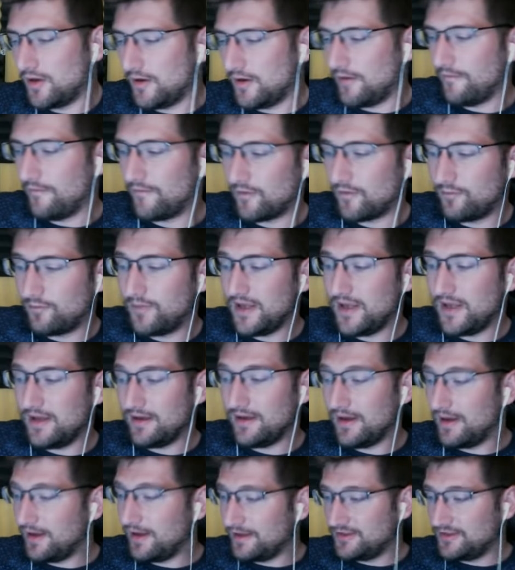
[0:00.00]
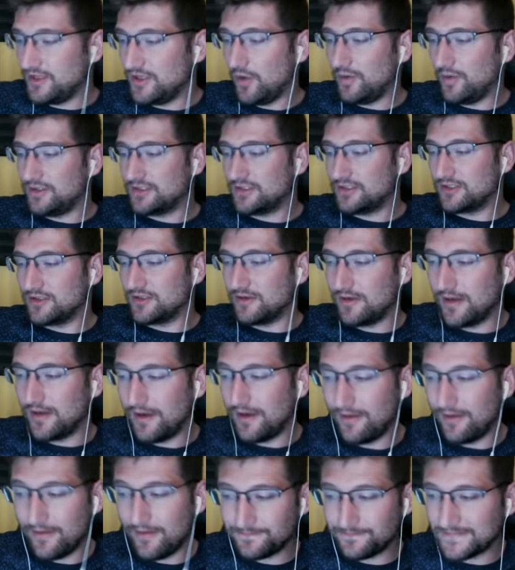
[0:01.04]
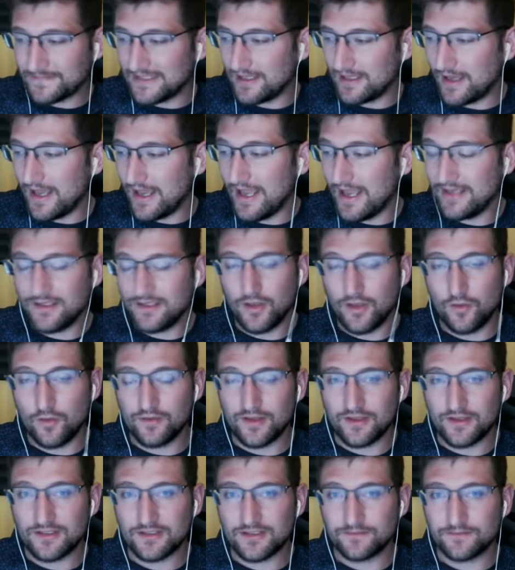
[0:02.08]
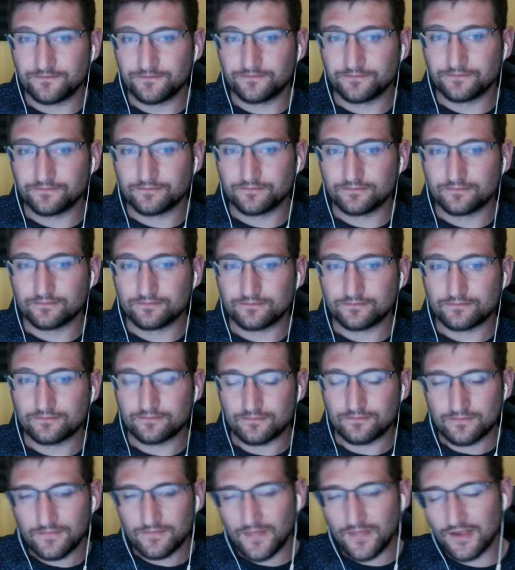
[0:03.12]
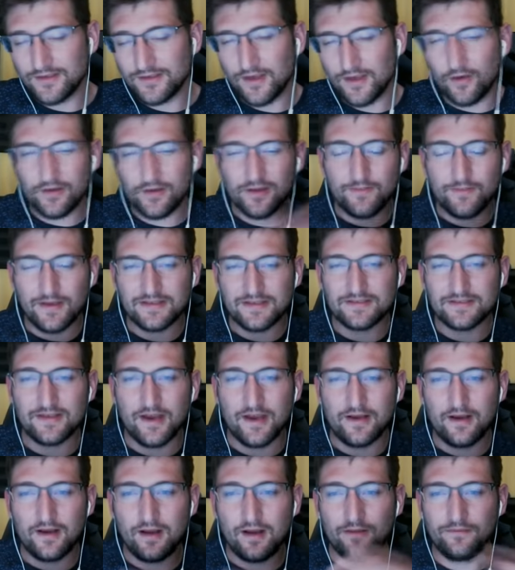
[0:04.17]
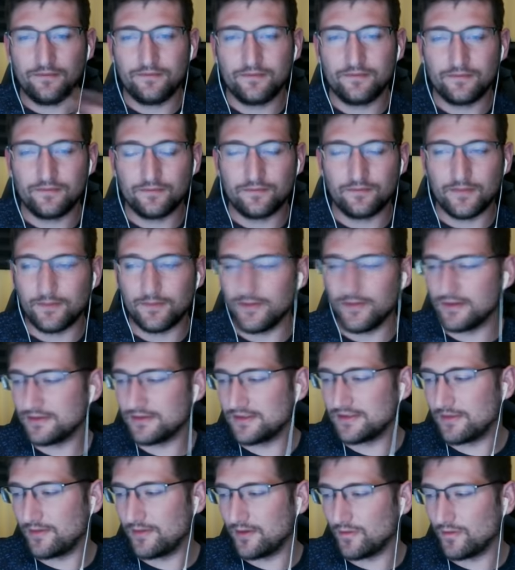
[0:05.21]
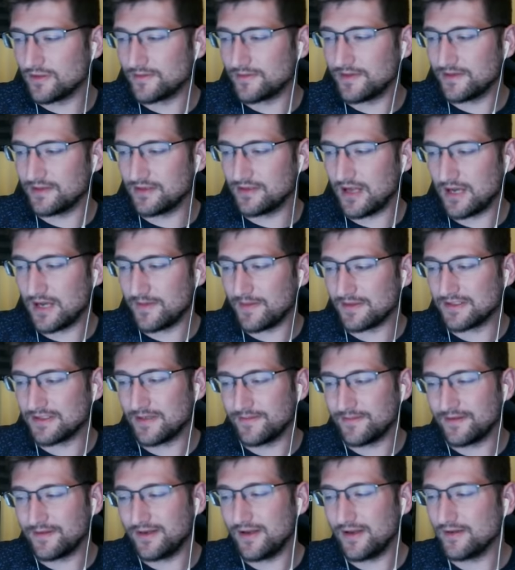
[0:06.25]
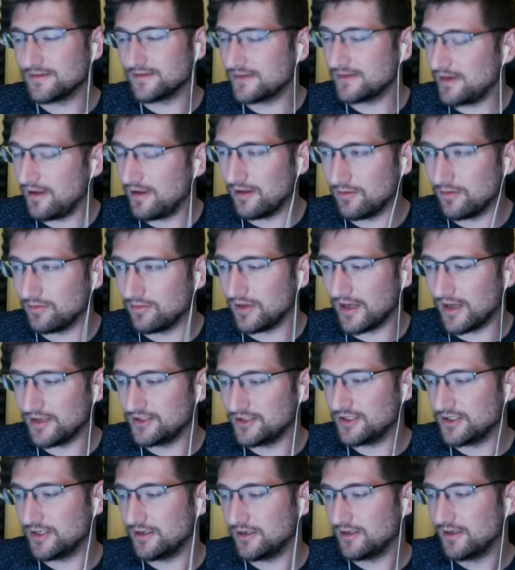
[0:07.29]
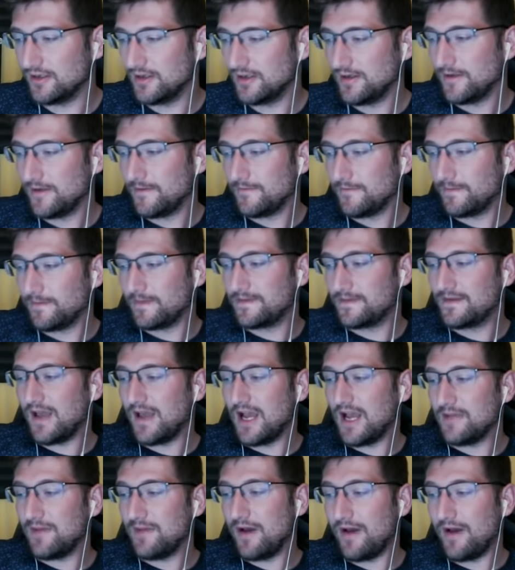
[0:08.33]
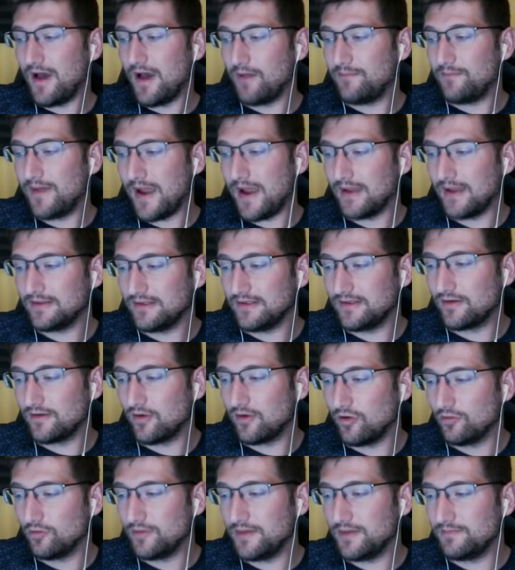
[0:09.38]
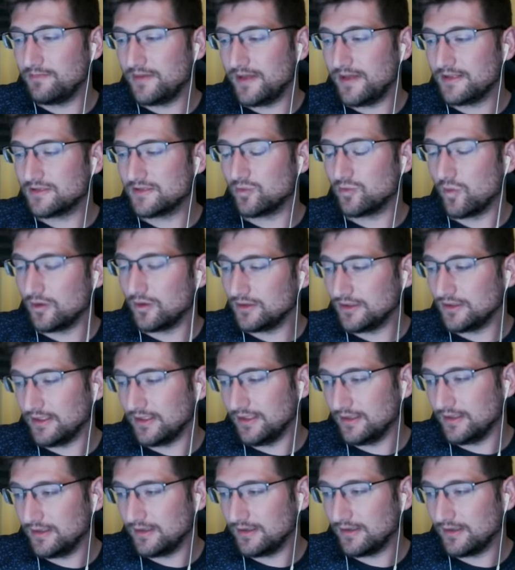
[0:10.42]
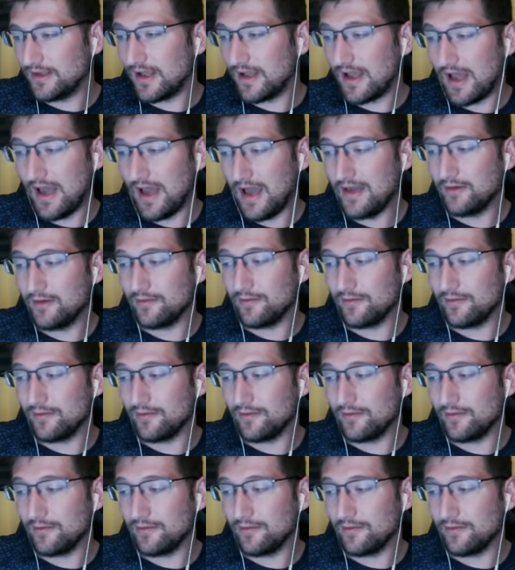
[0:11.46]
for being. Uh, Joey, uh, I hate doing this because I already did my sign off but somebody wants me to talk about something else, and I'll oblige you. Talk about how badly Colby beats Woodley. I don't